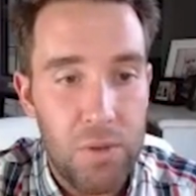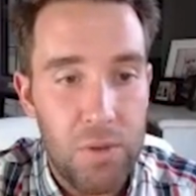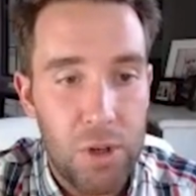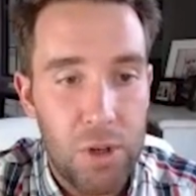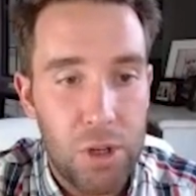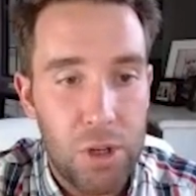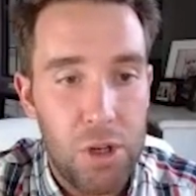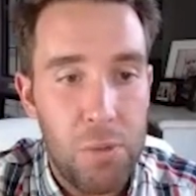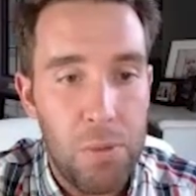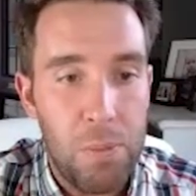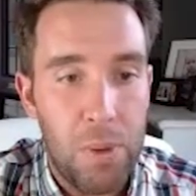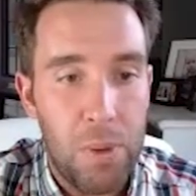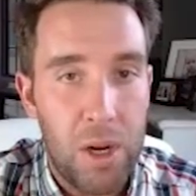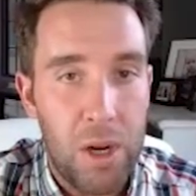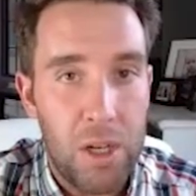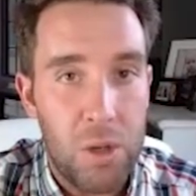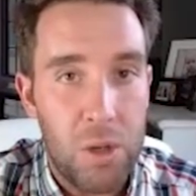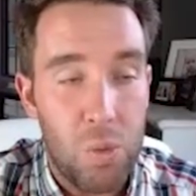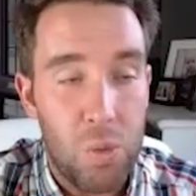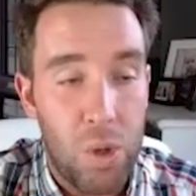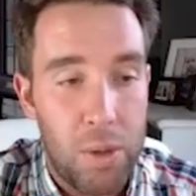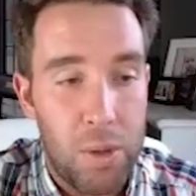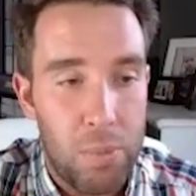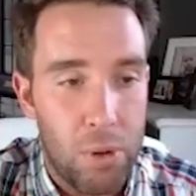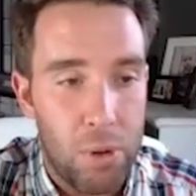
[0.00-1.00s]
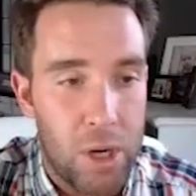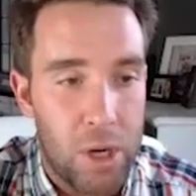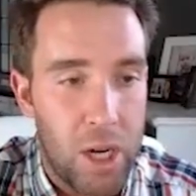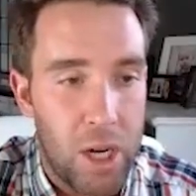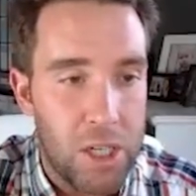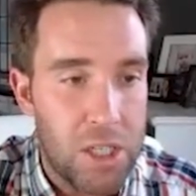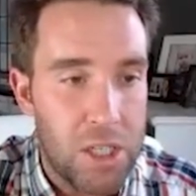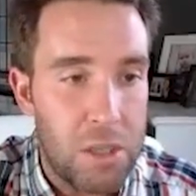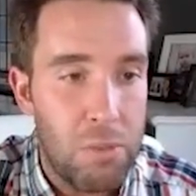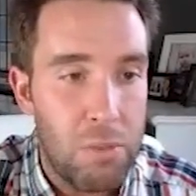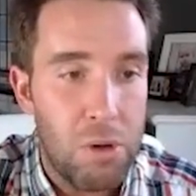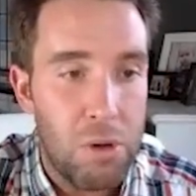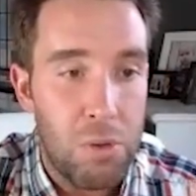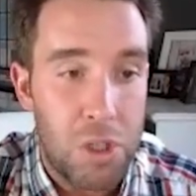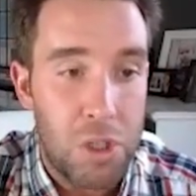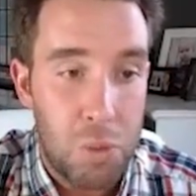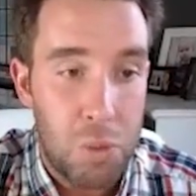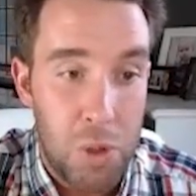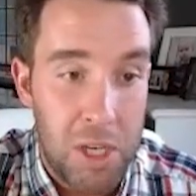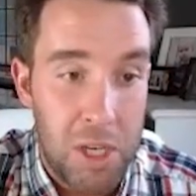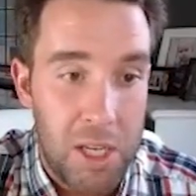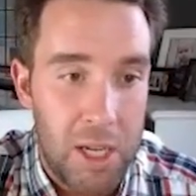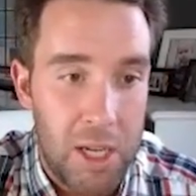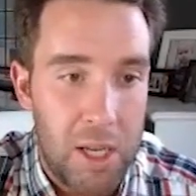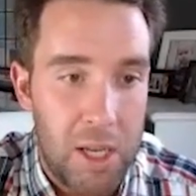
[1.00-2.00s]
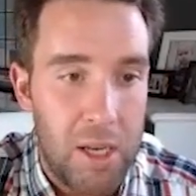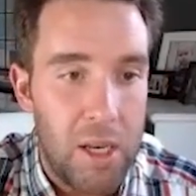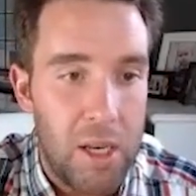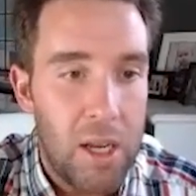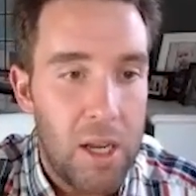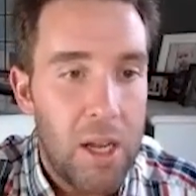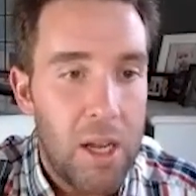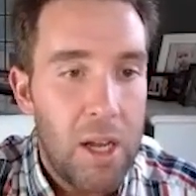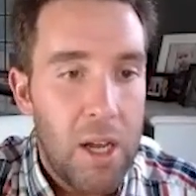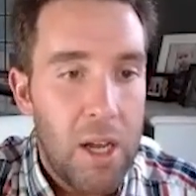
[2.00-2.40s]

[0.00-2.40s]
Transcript: of your coupon to 1 per customer, which we did.